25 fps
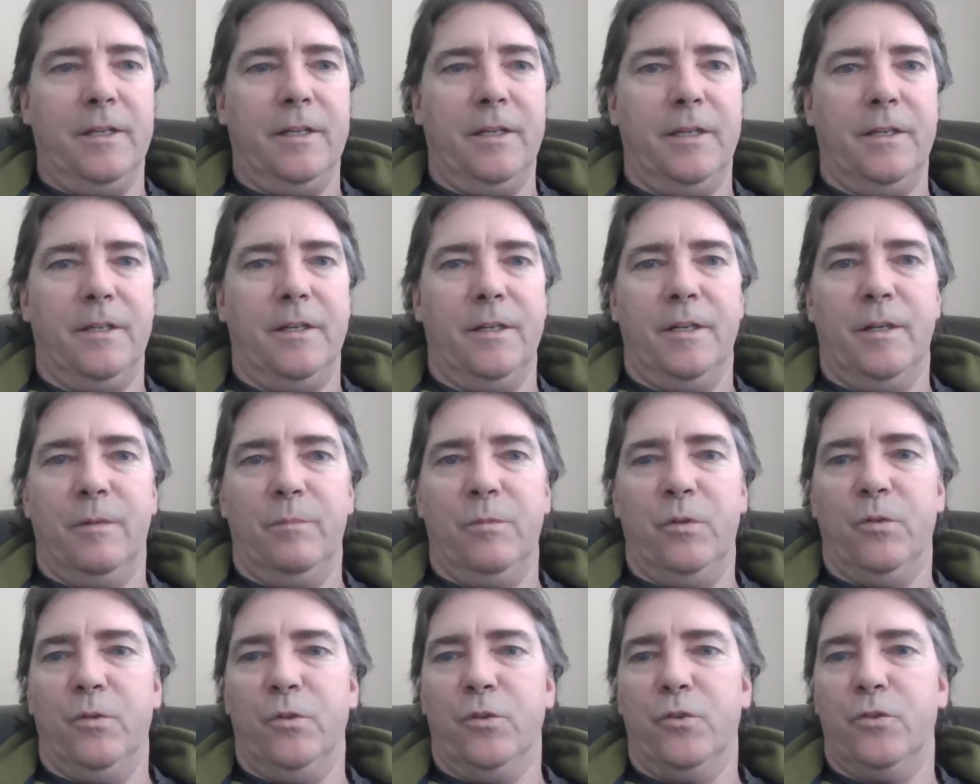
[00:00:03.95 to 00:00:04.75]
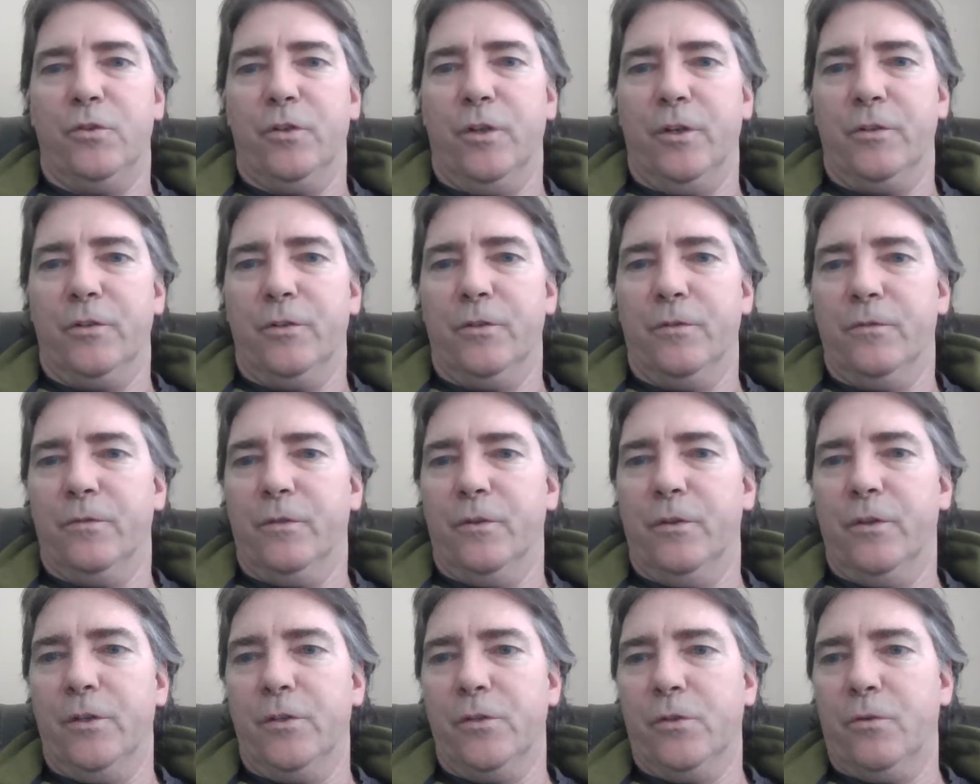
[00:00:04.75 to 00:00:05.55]
and I'm your instructor
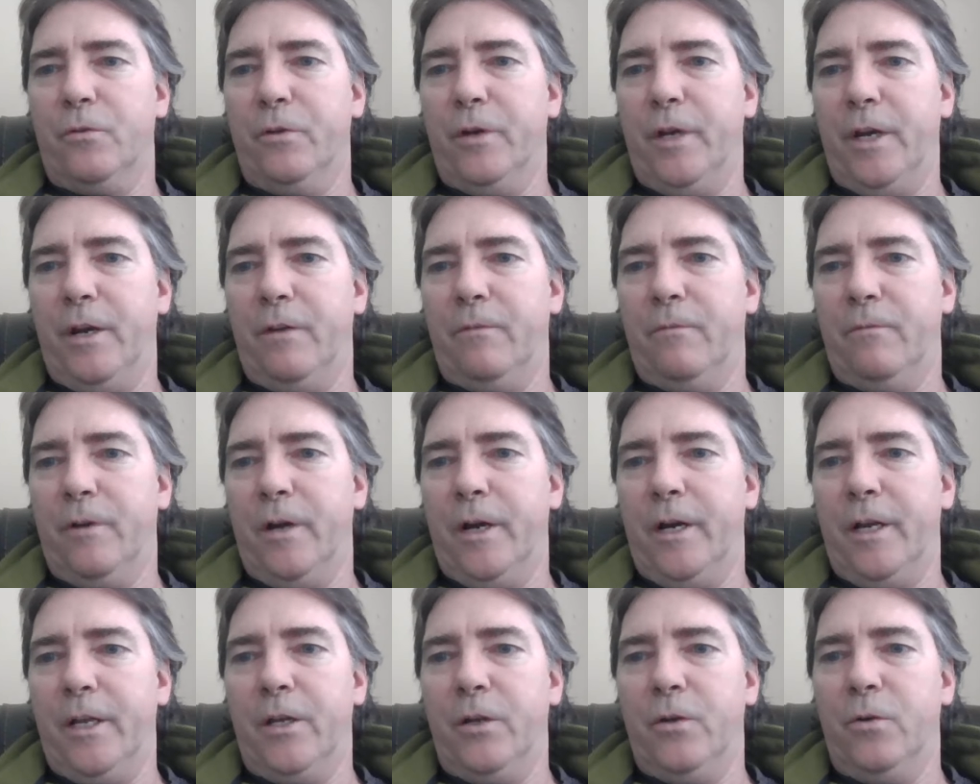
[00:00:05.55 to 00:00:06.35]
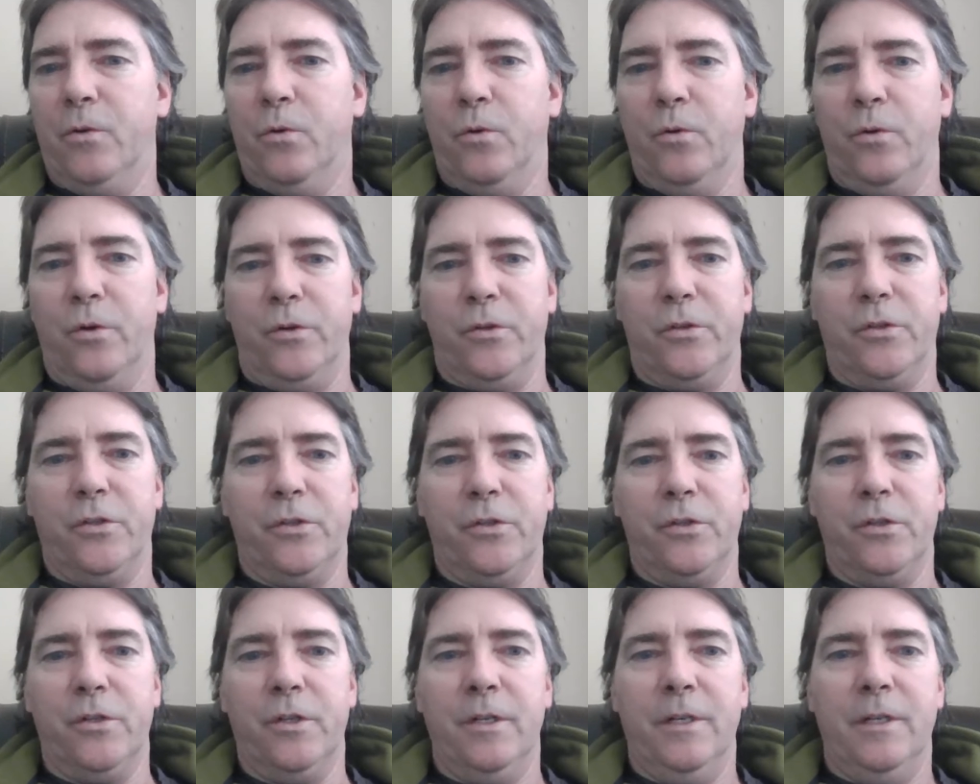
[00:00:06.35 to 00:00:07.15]
for this creative writing
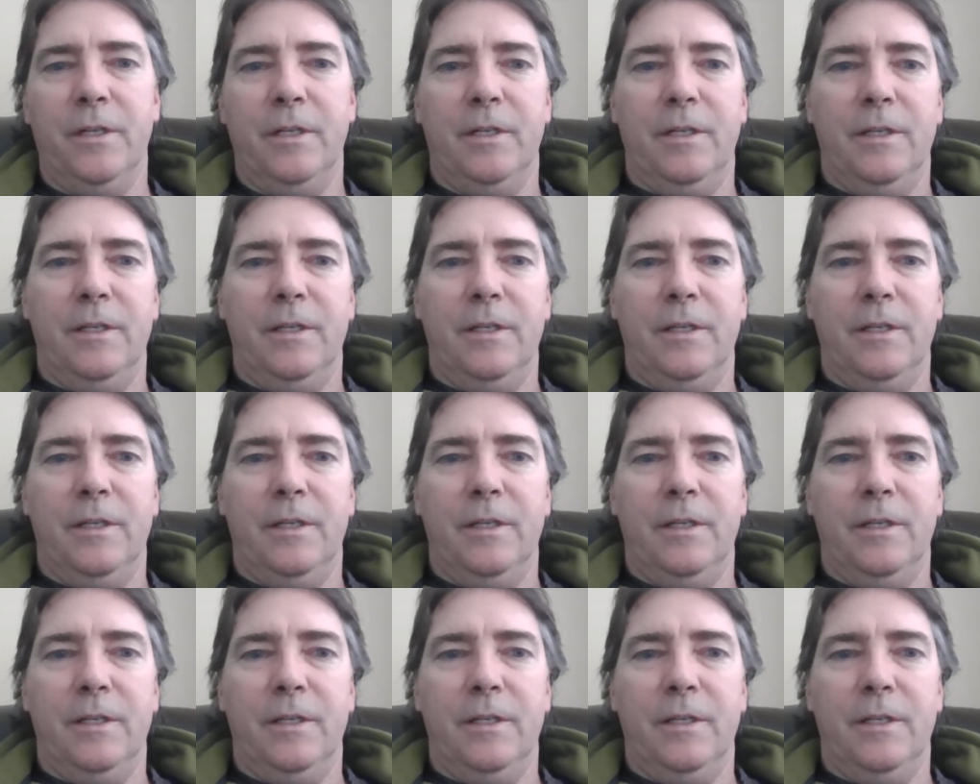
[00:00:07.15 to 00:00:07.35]
course.